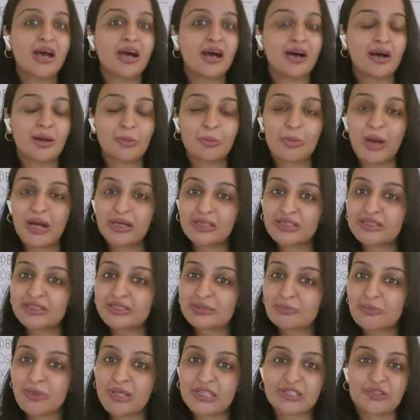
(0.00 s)

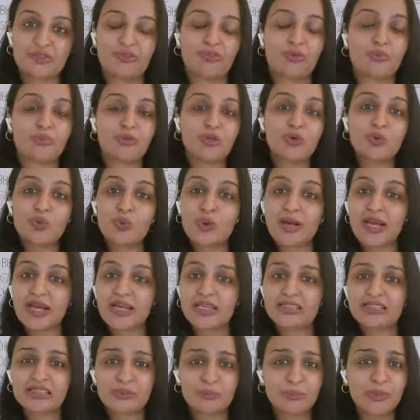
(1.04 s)
Participants from
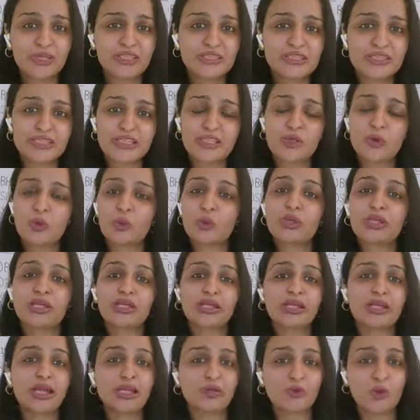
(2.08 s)
US,
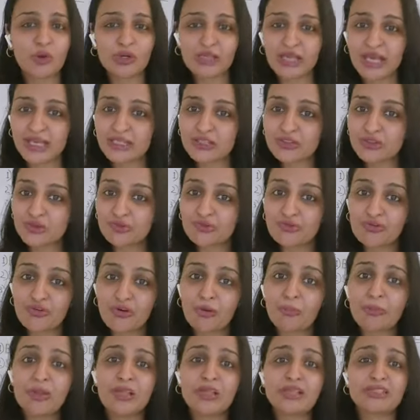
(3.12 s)
PCOD, and all kinds of
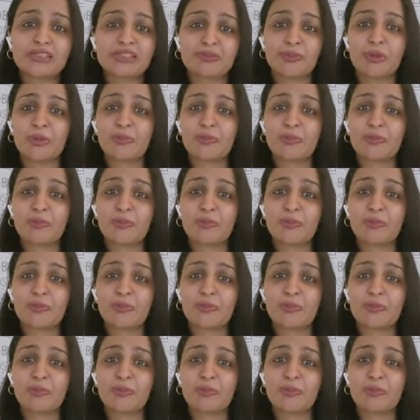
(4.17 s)
troubles.